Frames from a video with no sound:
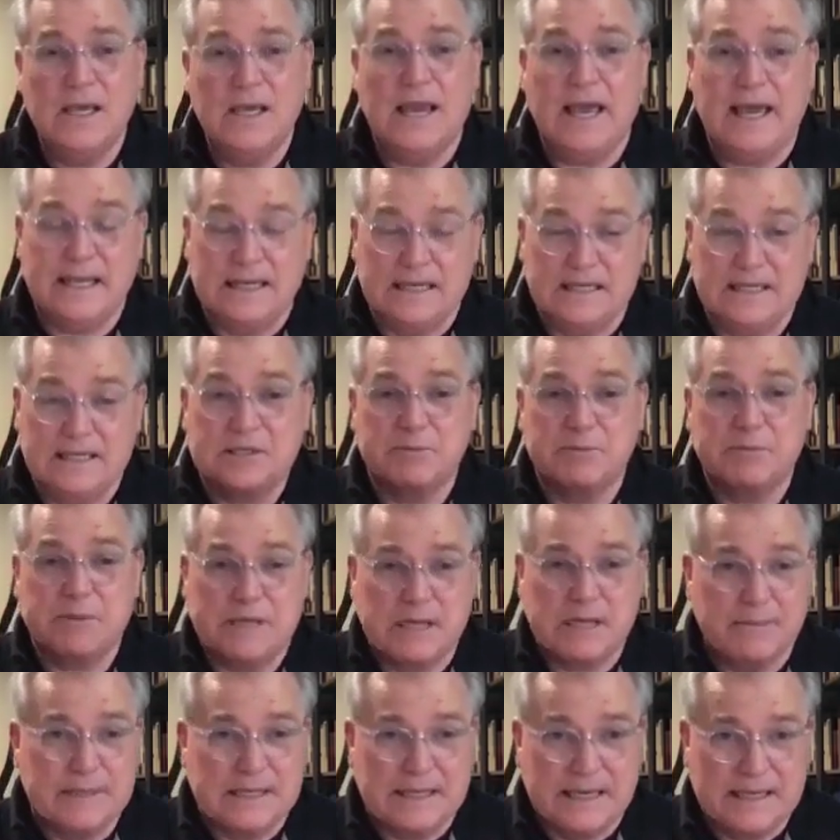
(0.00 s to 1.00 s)
and it doesn't
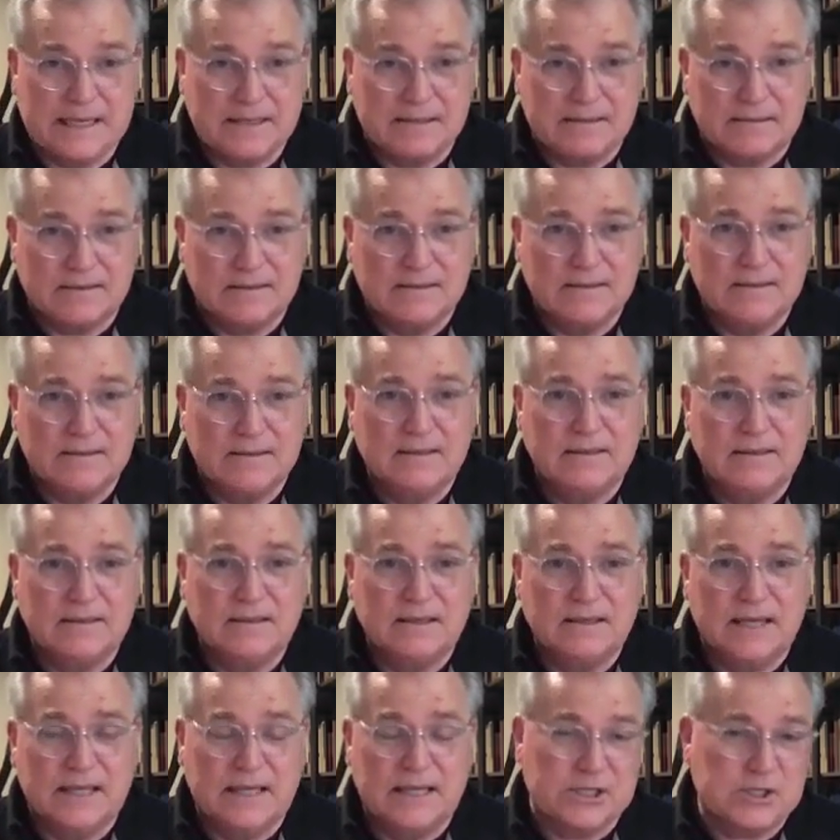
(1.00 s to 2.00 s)
become an idol.
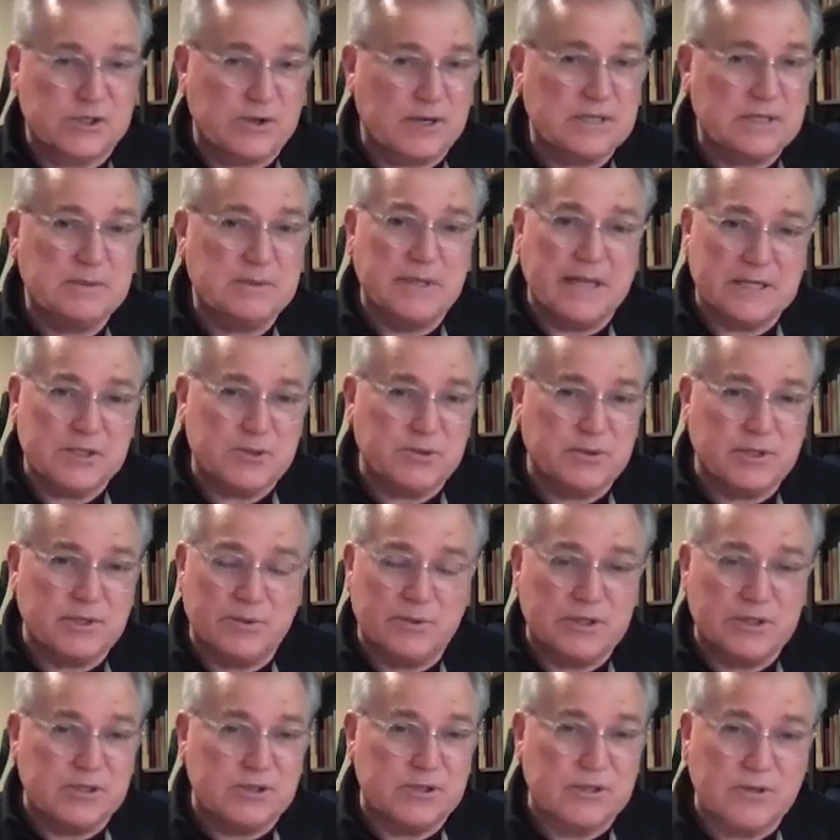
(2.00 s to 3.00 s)
And it strikes me that's really
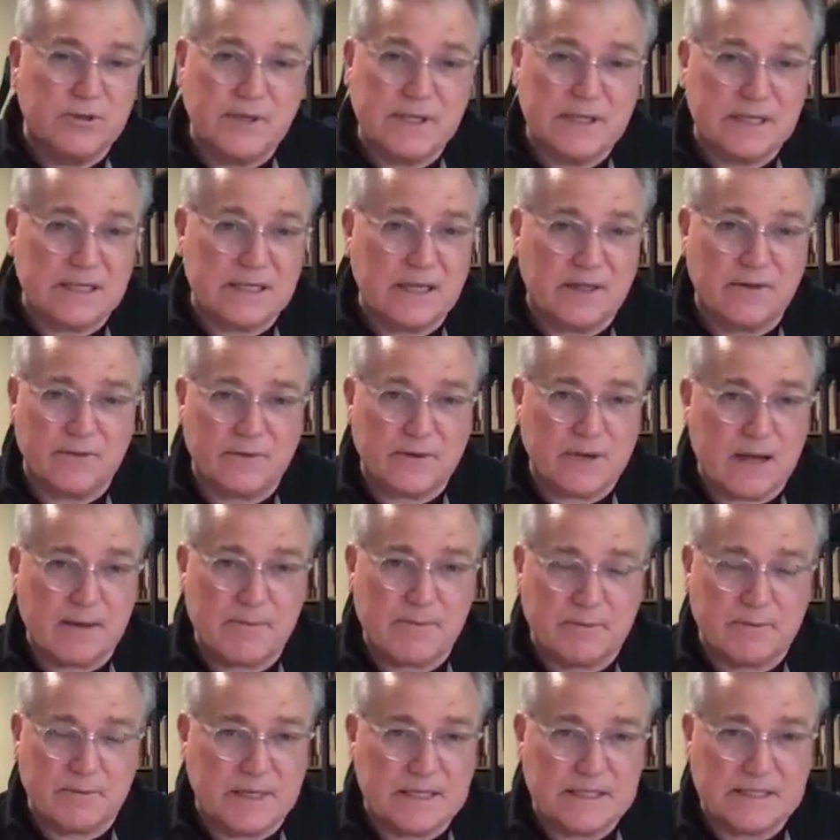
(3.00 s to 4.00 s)
what you're doing in the Color of
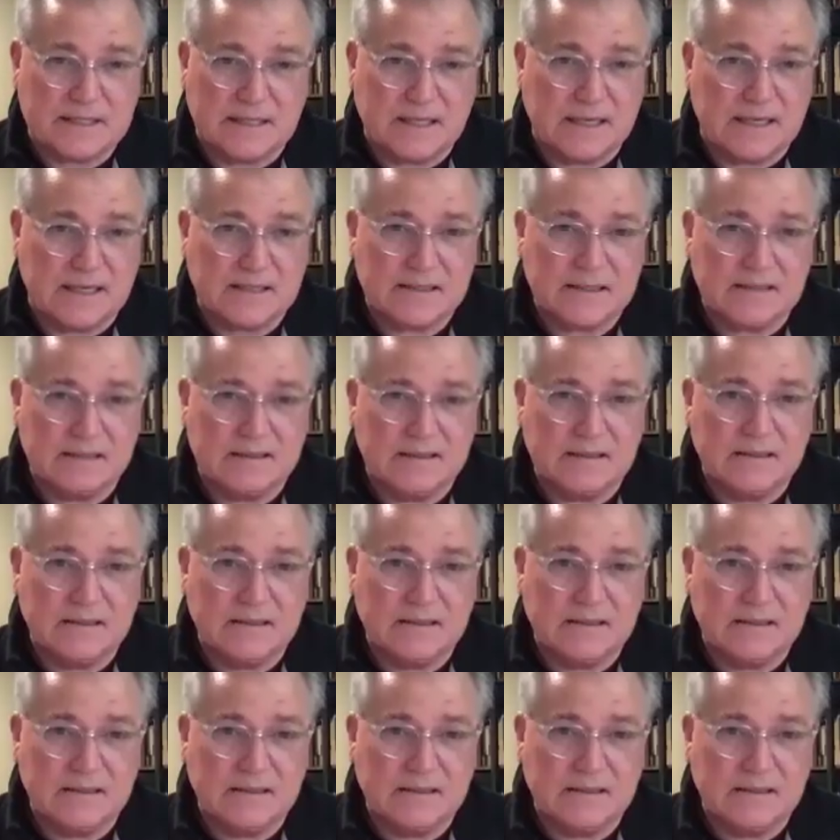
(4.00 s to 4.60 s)
Compromise class.